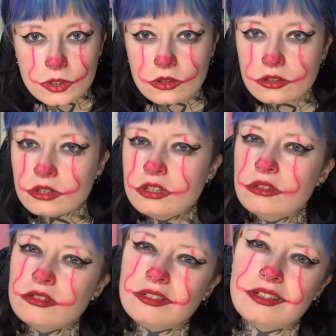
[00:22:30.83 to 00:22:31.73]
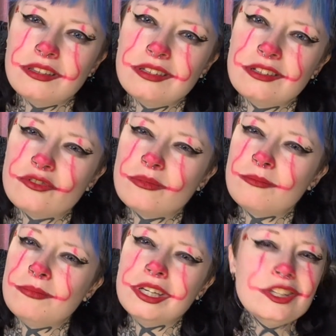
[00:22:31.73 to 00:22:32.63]
Also, don't take things
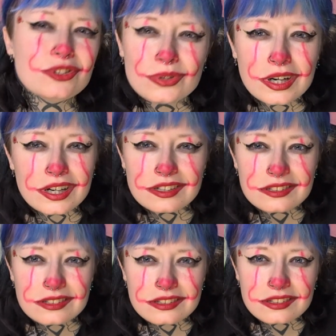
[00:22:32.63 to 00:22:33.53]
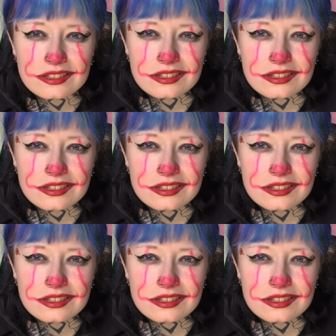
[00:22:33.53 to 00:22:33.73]
from Pinterest.